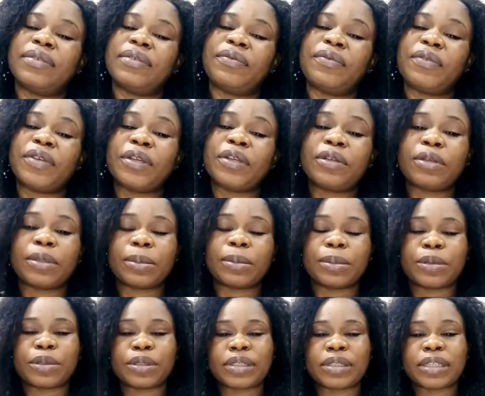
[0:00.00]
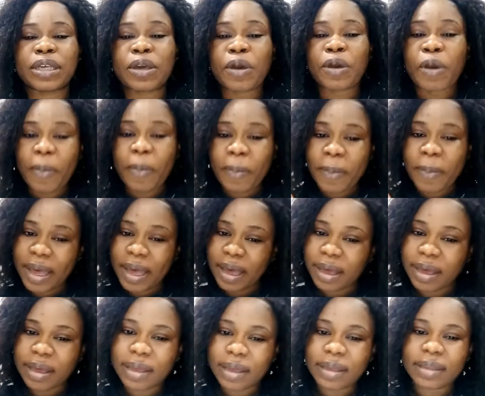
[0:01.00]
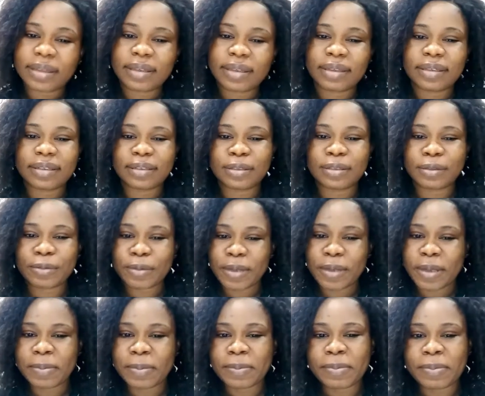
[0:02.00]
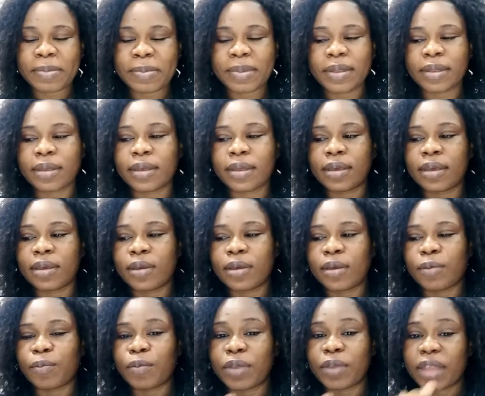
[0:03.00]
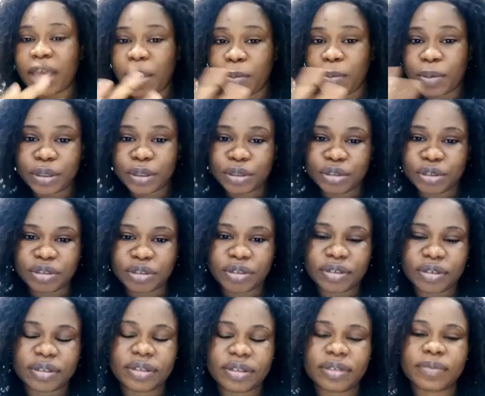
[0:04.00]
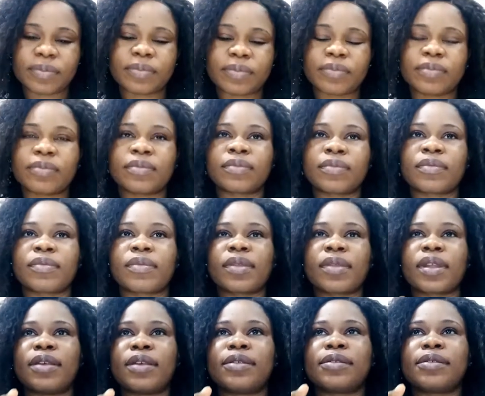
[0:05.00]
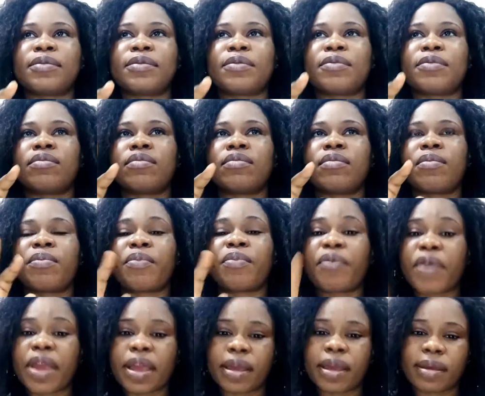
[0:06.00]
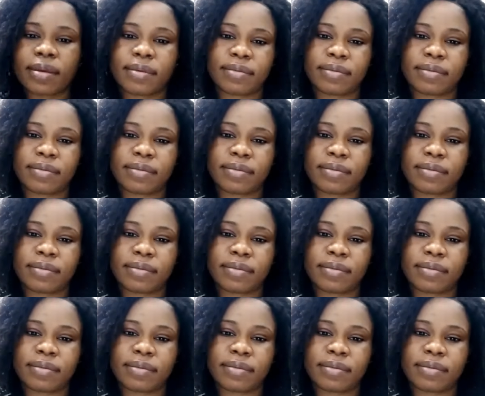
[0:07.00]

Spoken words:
freedom to still come back to him without being judged. So pray